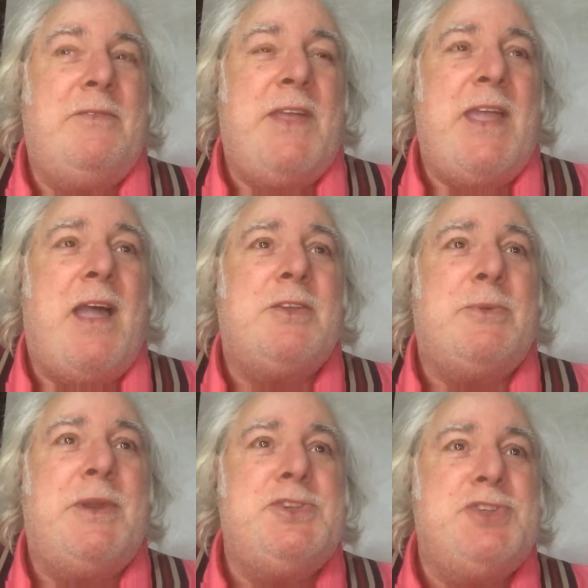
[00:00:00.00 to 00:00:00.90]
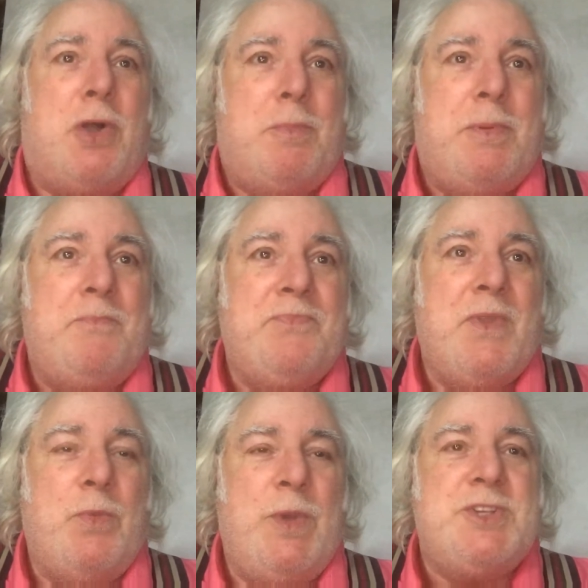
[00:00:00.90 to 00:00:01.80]
they are doing a job
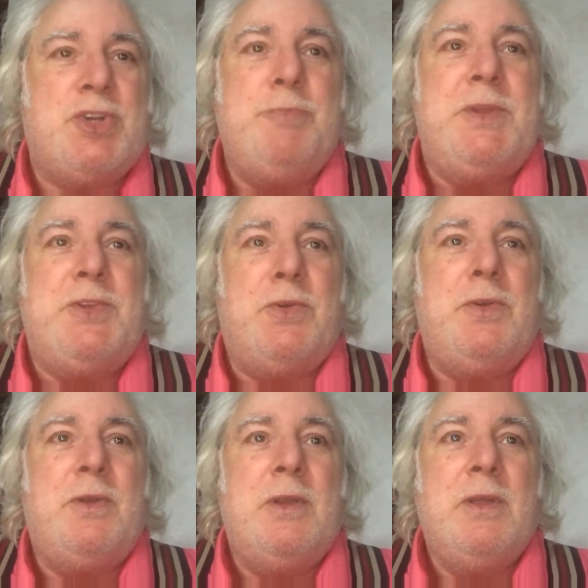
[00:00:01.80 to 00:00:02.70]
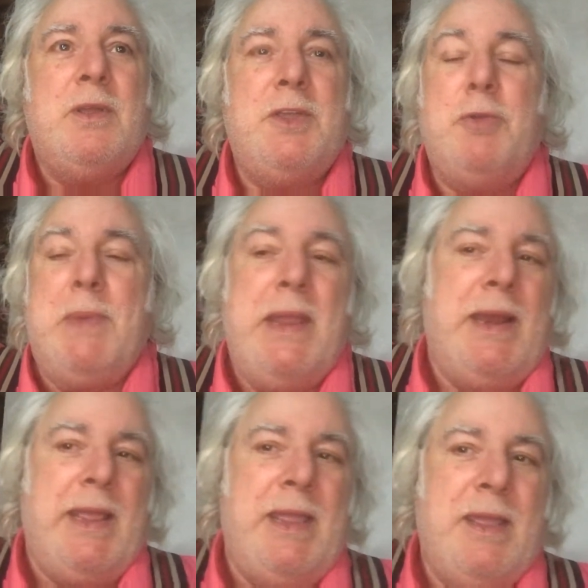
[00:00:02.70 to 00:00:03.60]
which could be done
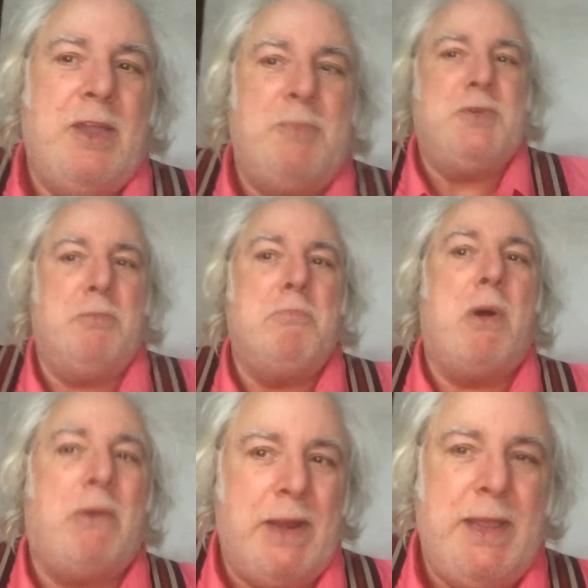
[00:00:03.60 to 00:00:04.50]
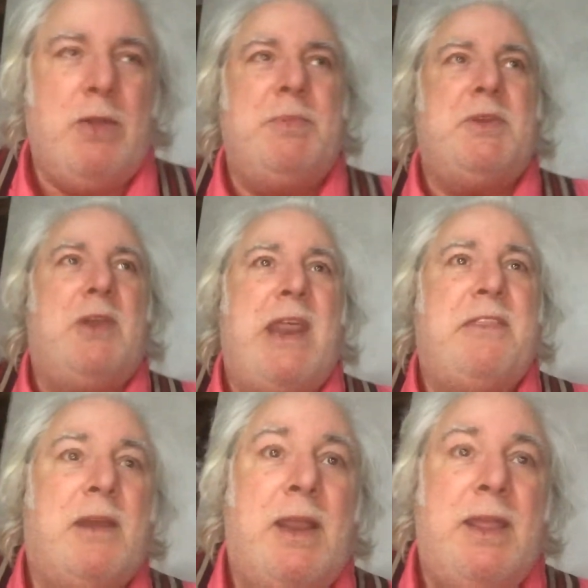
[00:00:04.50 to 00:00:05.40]
humanely, could be done morally, could be done
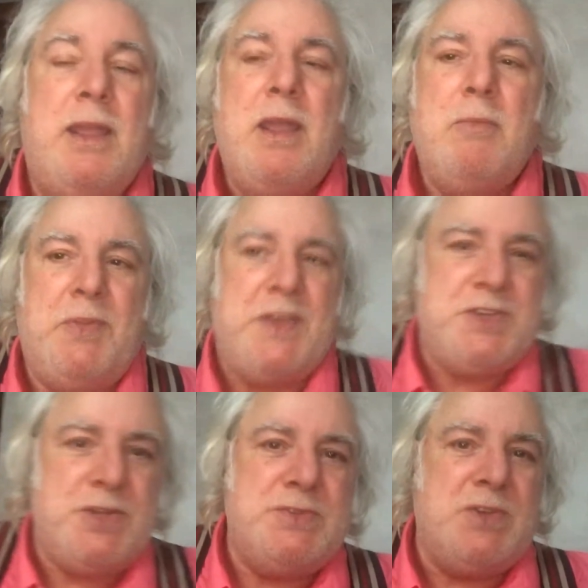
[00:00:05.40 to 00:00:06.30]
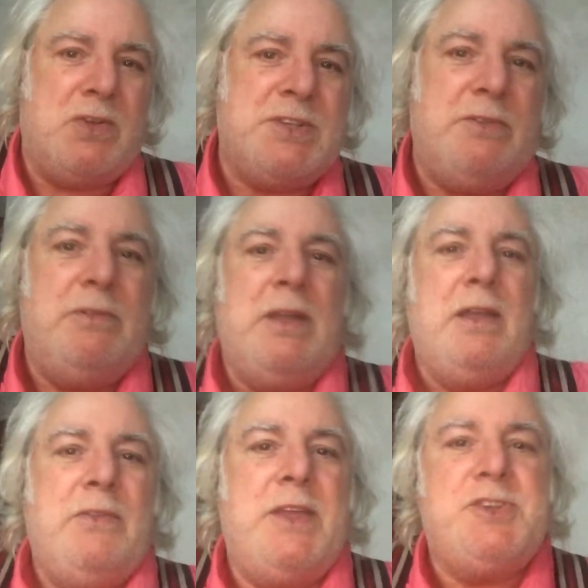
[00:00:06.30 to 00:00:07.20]
ethically, but they choose not to.
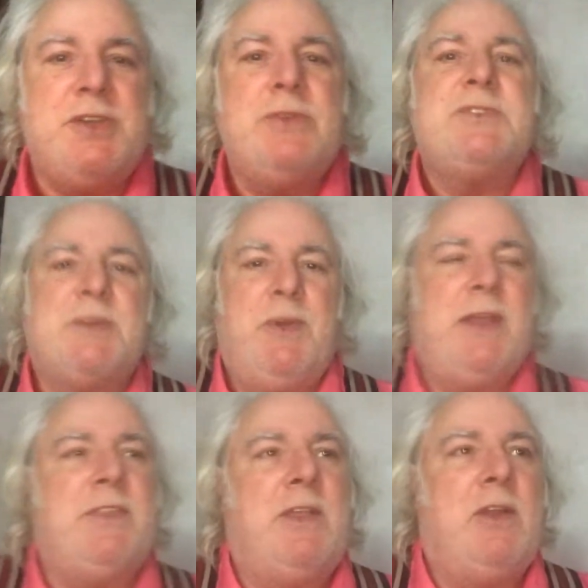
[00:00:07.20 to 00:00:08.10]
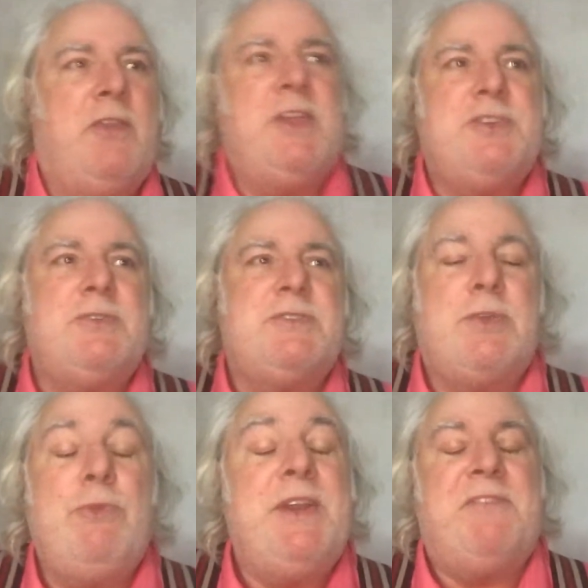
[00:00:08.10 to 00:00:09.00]
They choose to break the law. They choose to
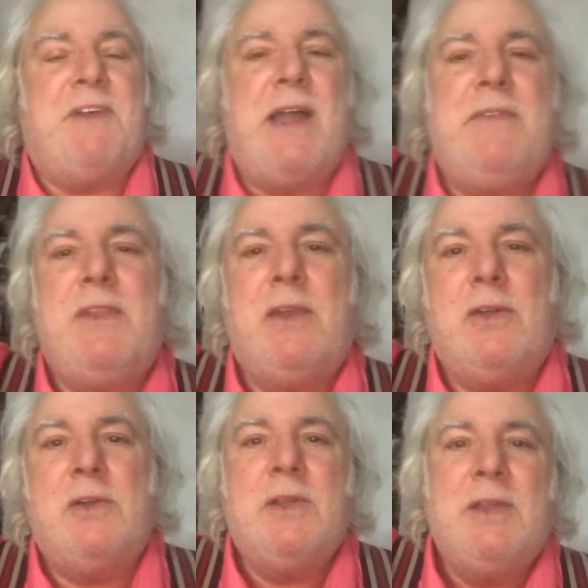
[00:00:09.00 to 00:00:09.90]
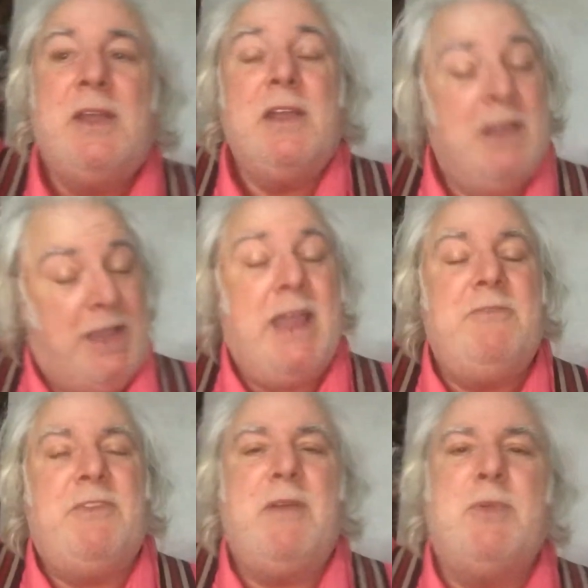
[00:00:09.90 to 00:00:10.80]
redefine the law.
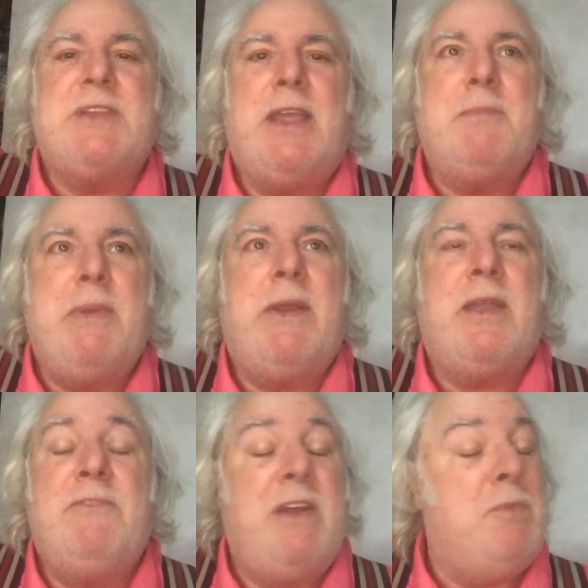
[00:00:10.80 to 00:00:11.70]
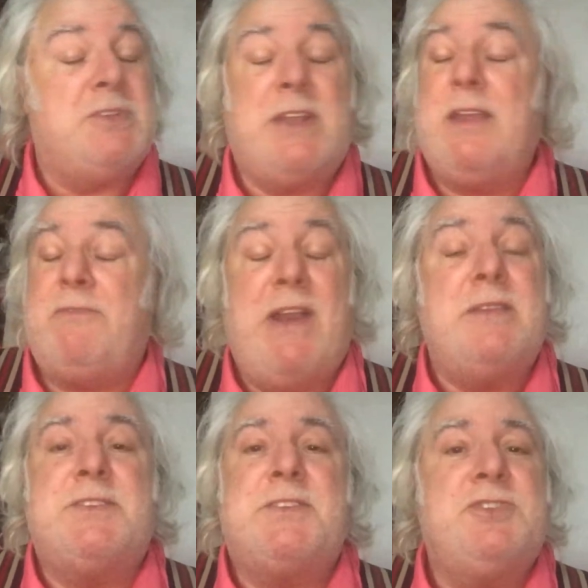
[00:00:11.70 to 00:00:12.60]
Again, very much like America and very much like
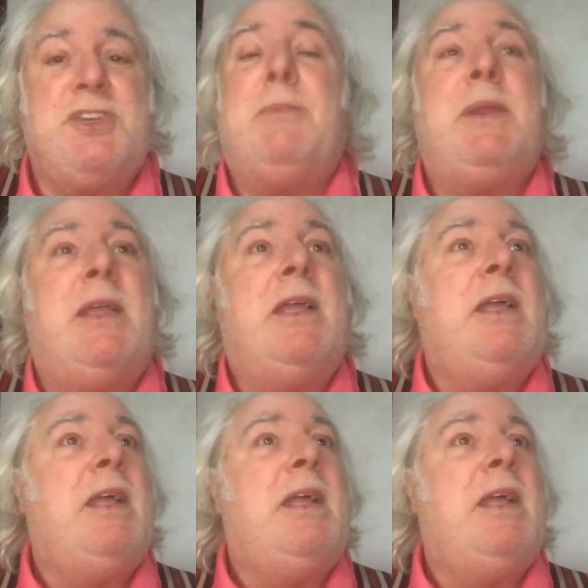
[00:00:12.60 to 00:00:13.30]
France, Germany,